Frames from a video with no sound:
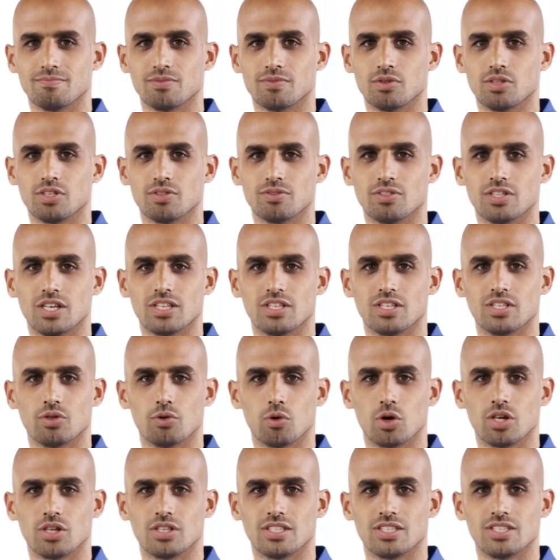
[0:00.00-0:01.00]
Conversion
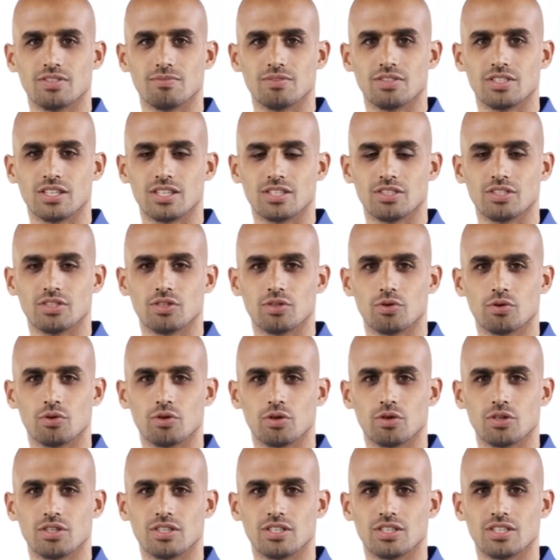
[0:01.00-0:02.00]
works differently too.
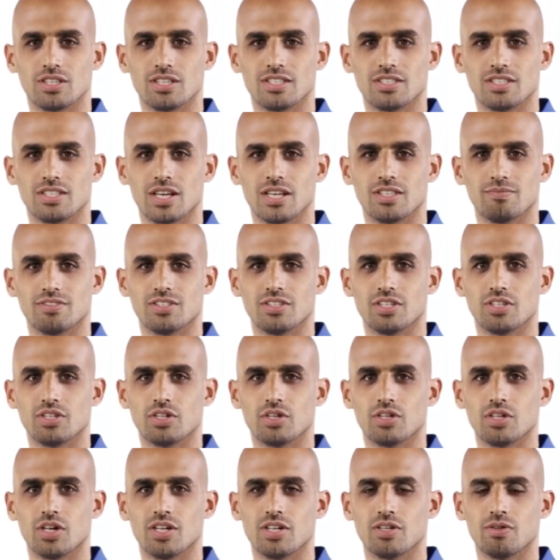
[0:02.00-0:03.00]
SAFEs
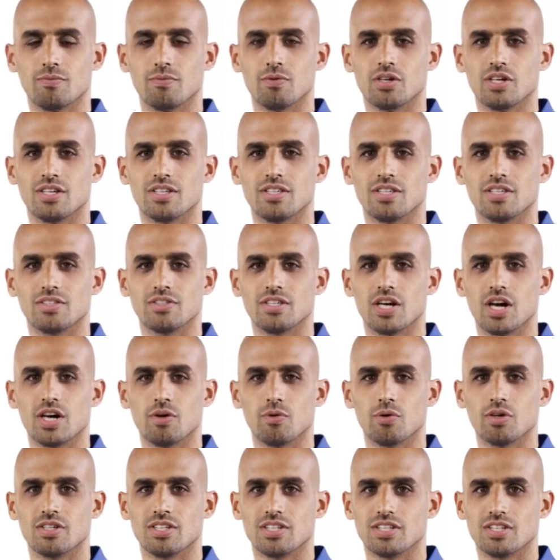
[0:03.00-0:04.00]
usually convert into
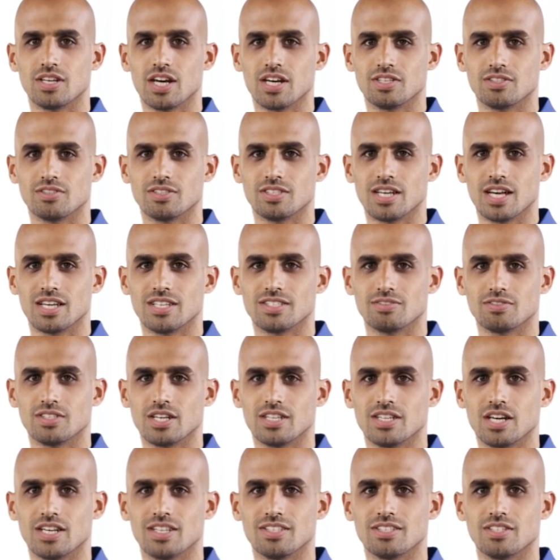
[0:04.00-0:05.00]
equity at the next
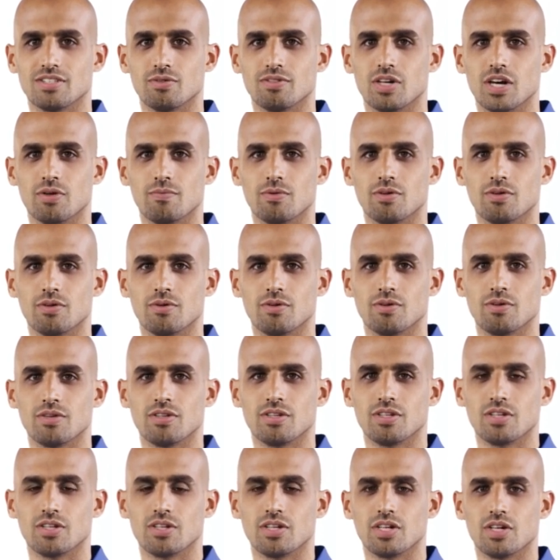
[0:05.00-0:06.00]
financing round.
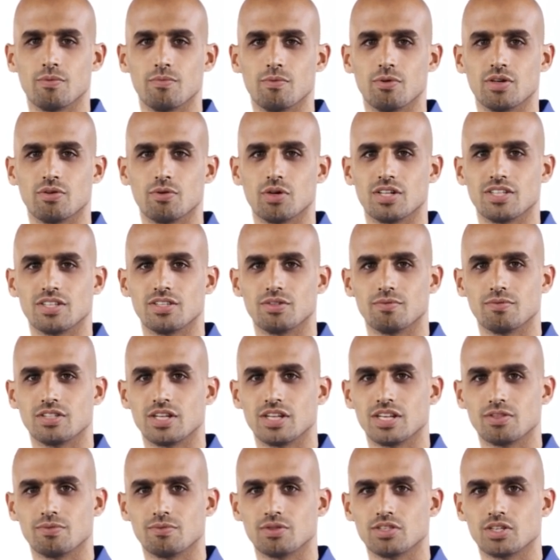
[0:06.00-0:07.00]
But with
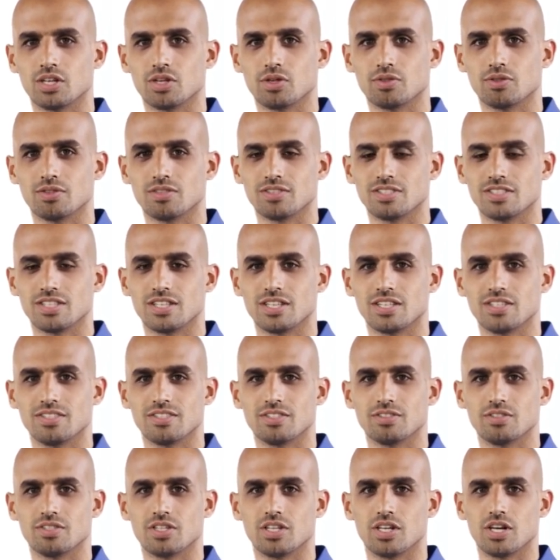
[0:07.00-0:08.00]
convertible notes,
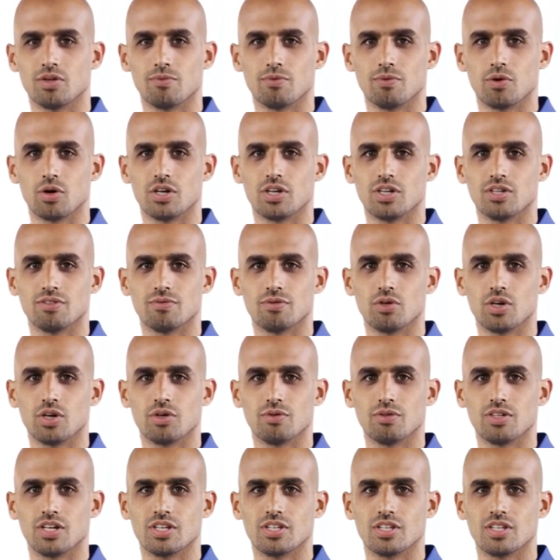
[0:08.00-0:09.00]
the trigger points for
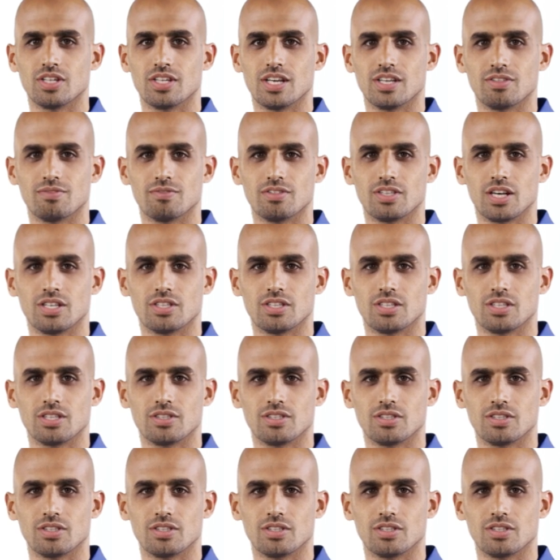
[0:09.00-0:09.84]
conversion can vary.